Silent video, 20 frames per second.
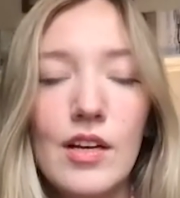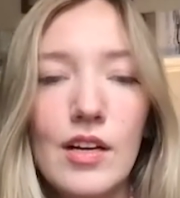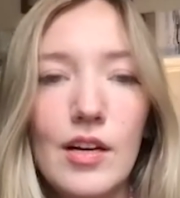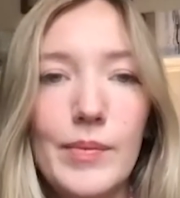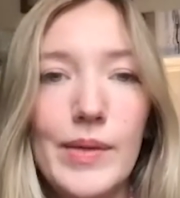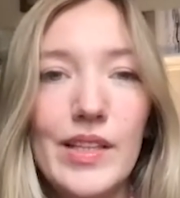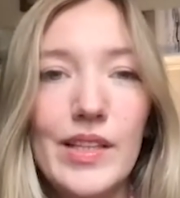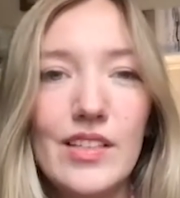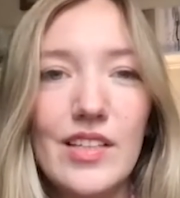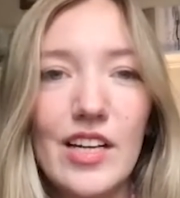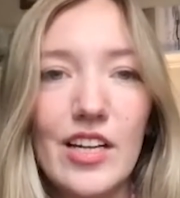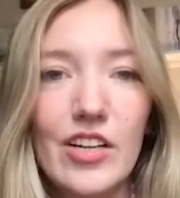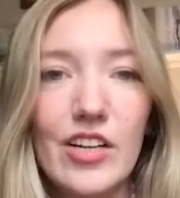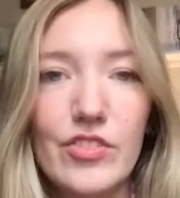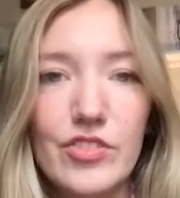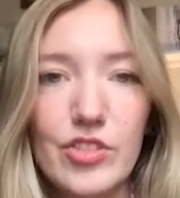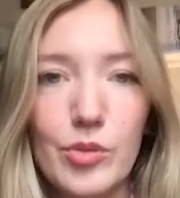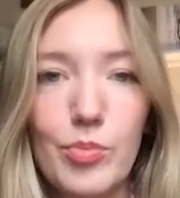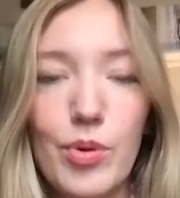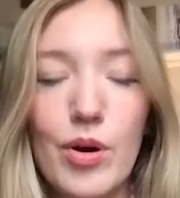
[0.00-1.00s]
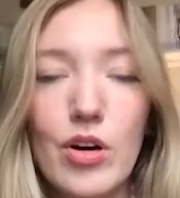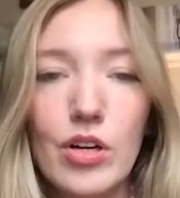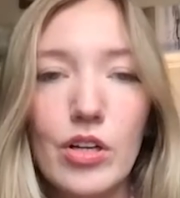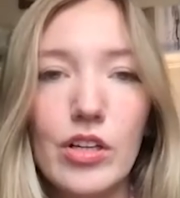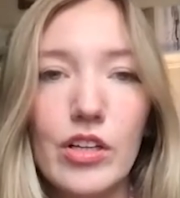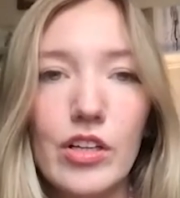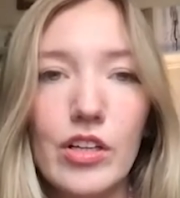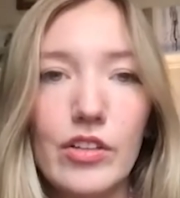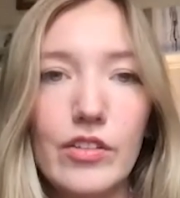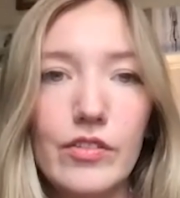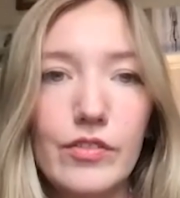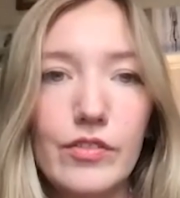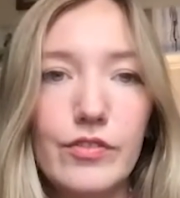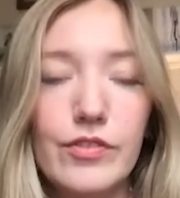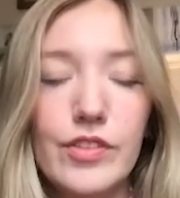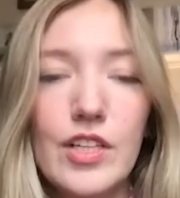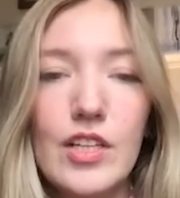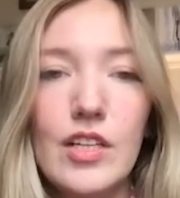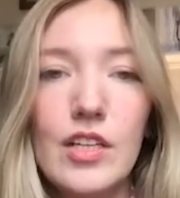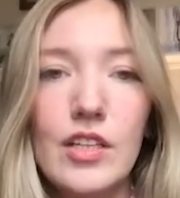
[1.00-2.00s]
And the tariffs are part of
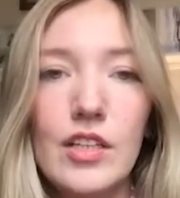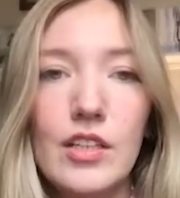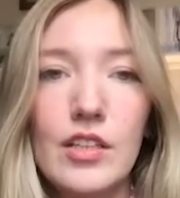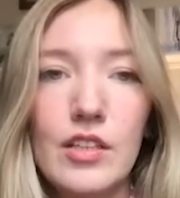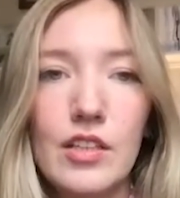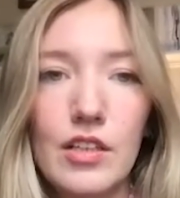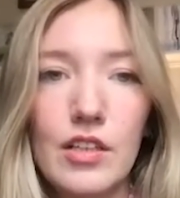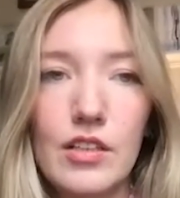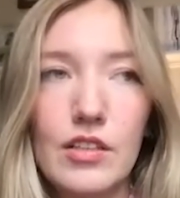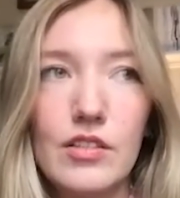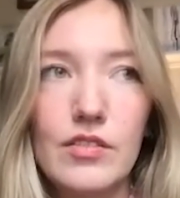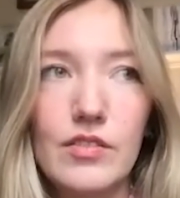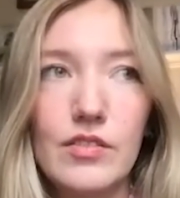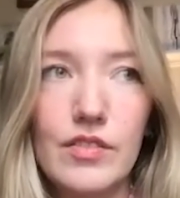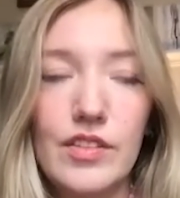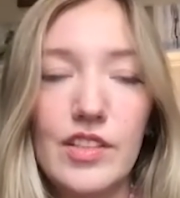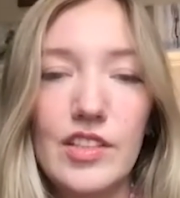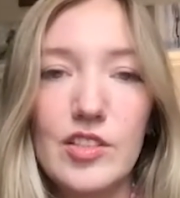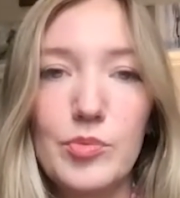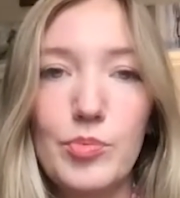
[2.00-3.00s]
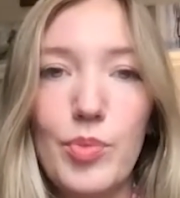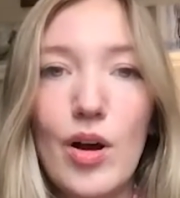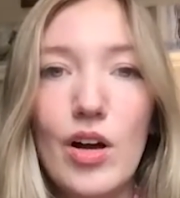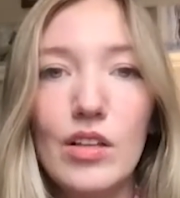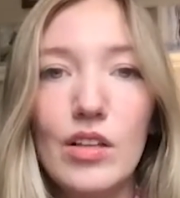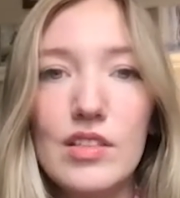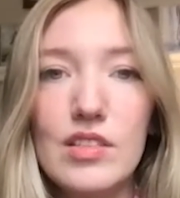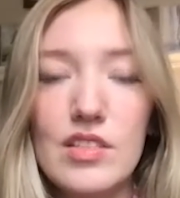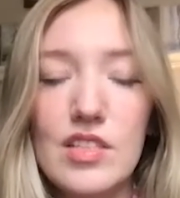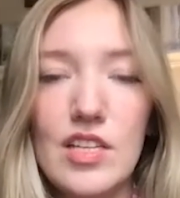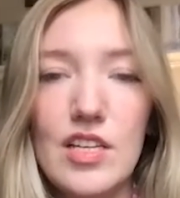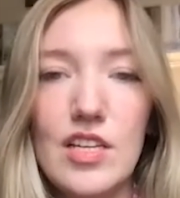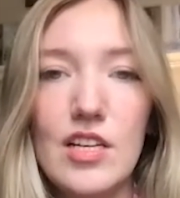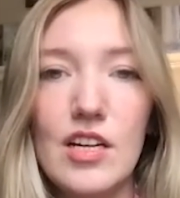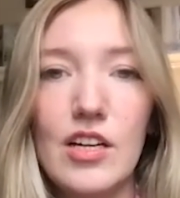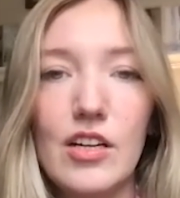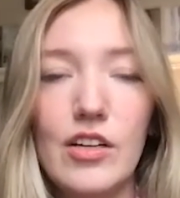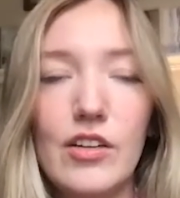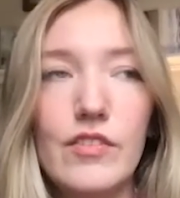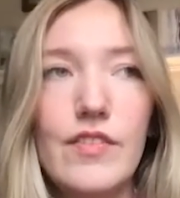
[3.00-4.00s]
this
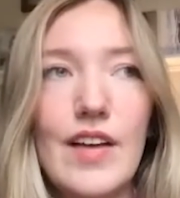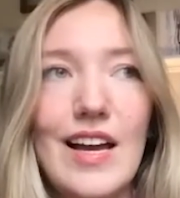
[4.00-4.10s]
policy of